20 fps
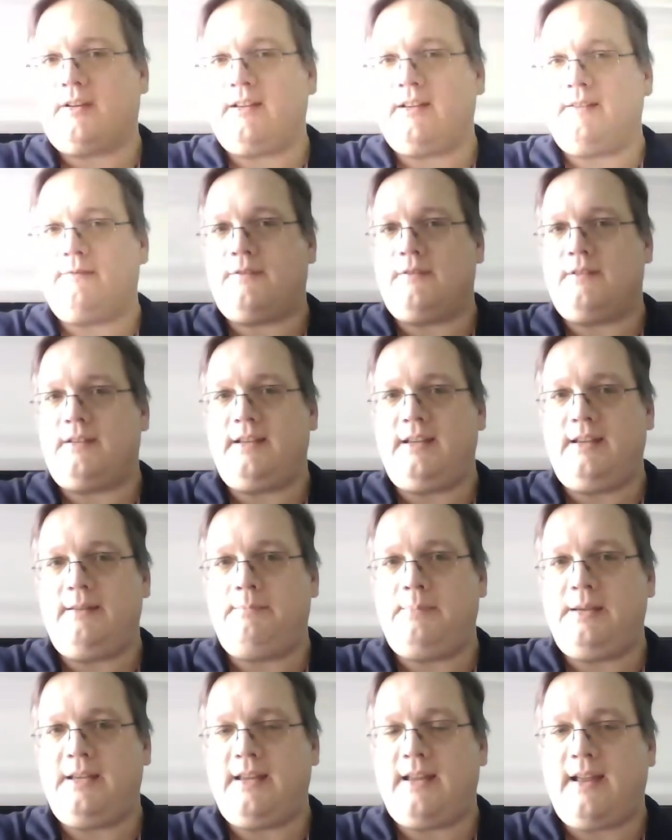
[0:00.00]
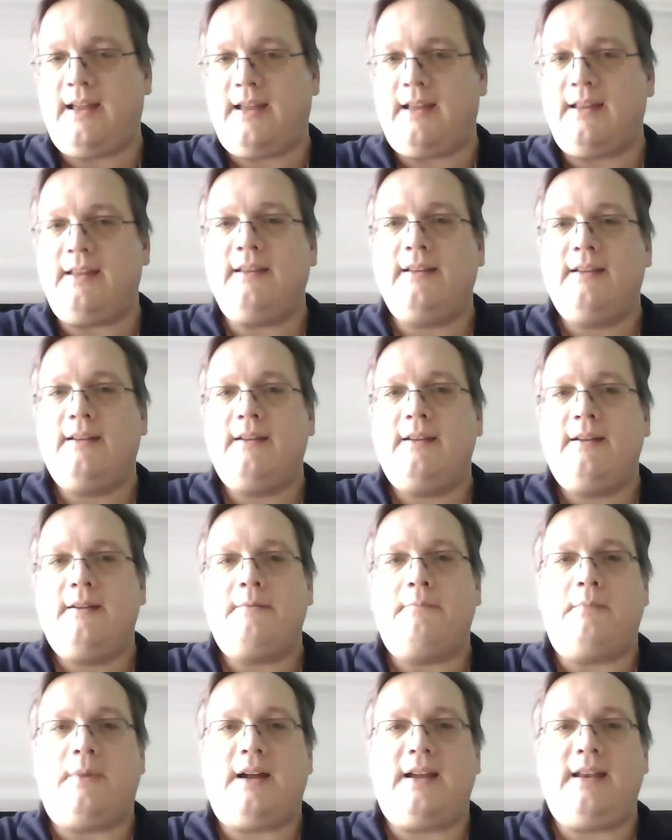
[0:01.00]
for the EPA
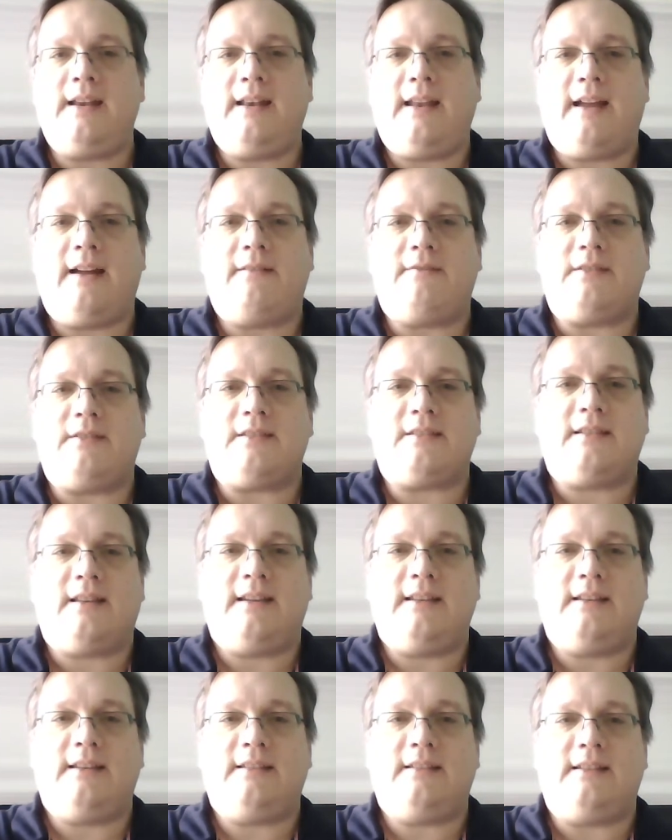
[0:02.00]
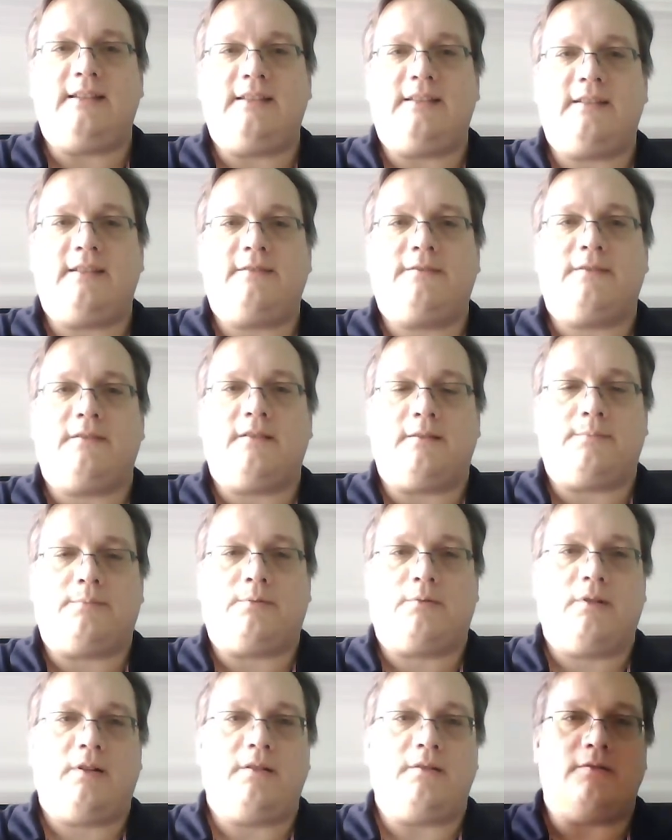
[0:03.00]
might have a slightly different
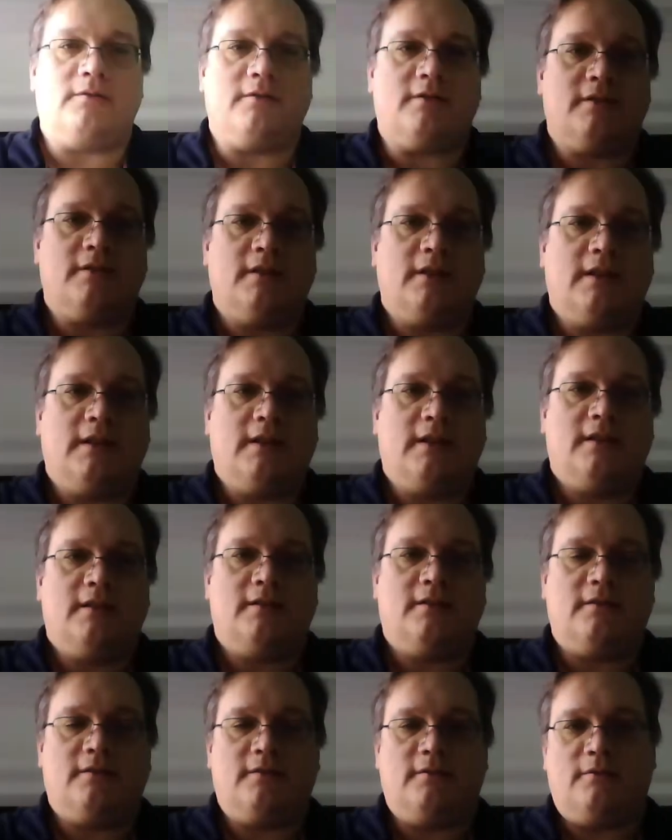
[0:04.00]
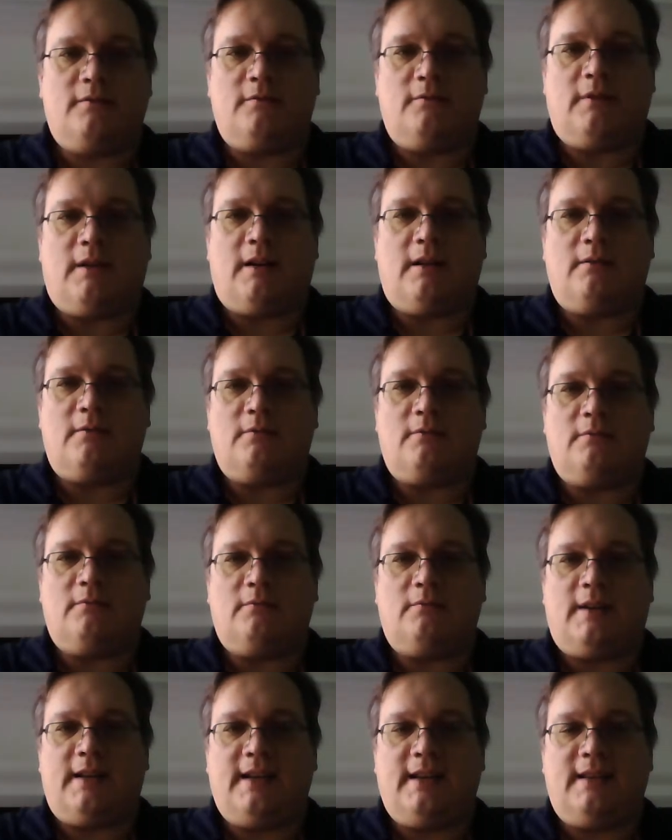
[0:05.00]
approach to
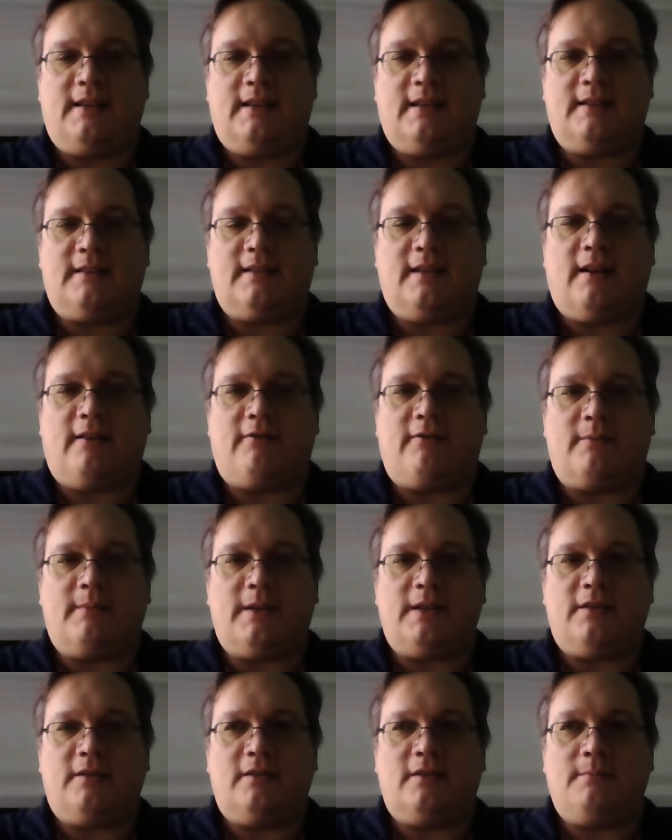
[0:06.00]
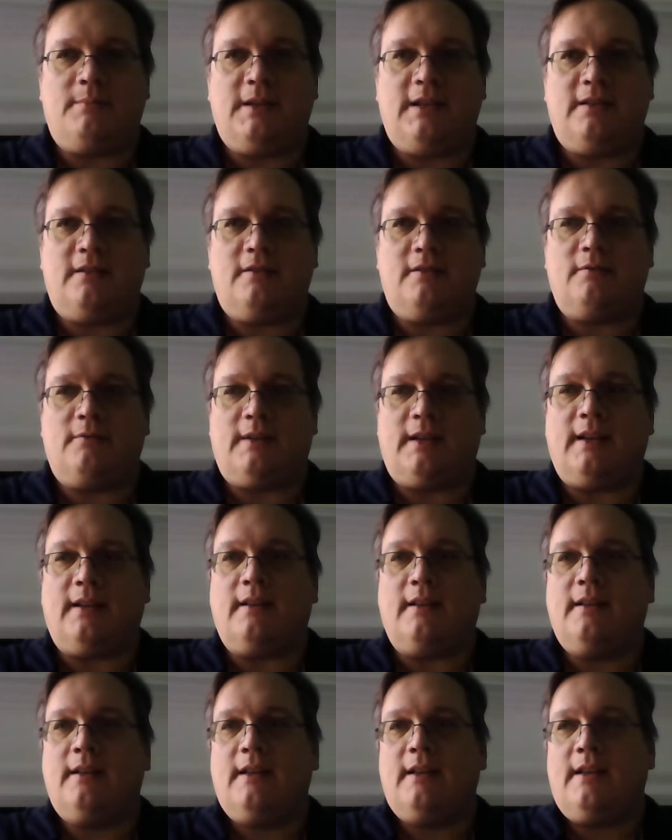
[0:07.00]
what he thinks government should be doing
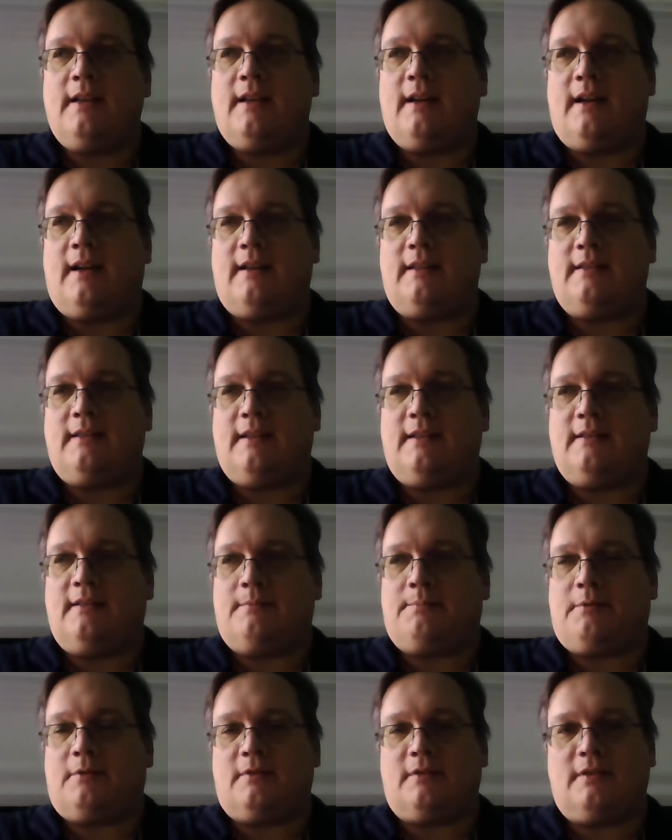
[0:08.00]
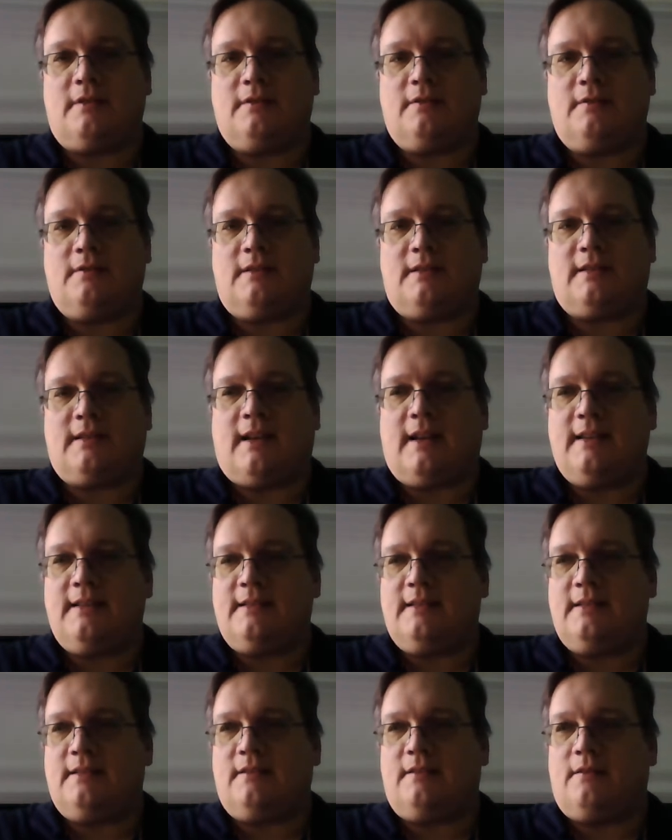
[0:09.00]
than the person who decides
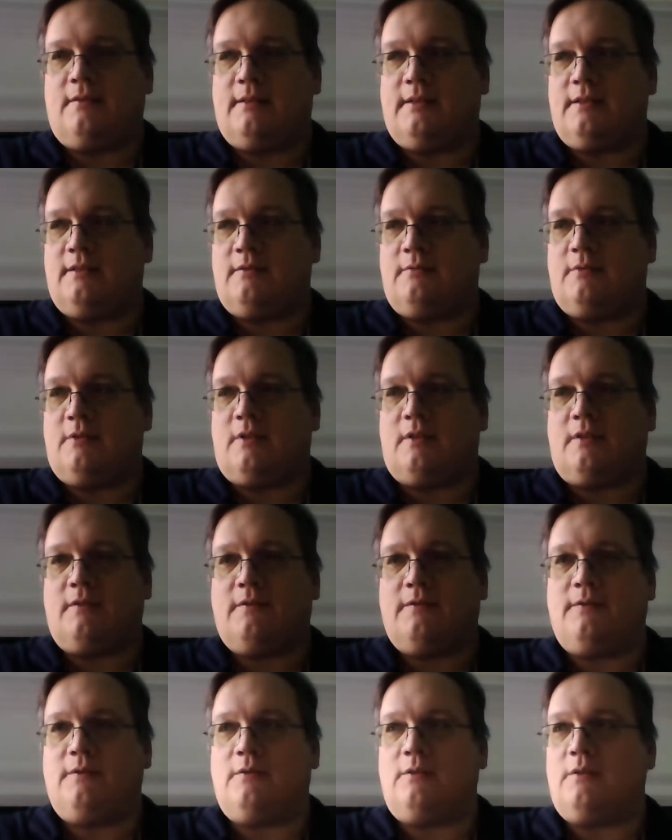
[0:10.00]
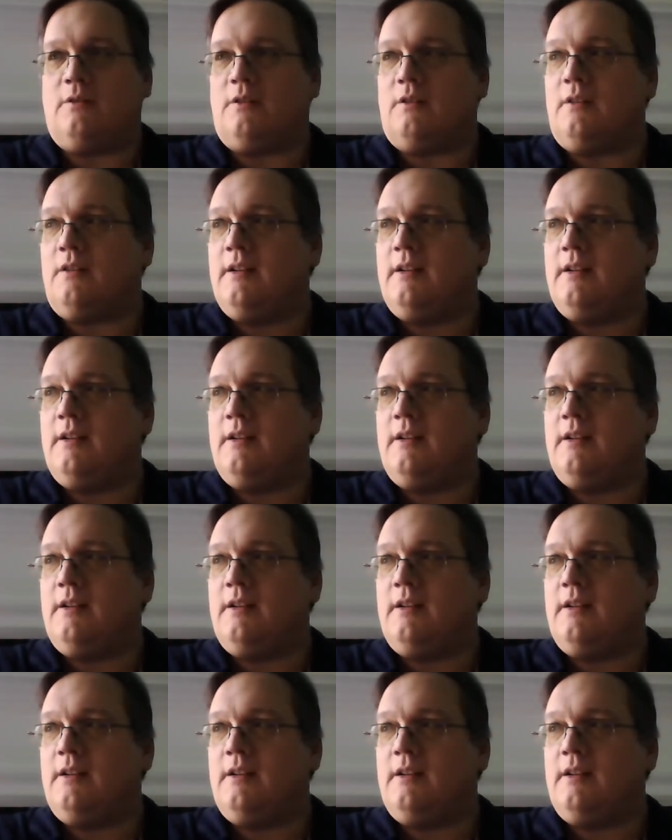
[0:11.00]
he's going to work for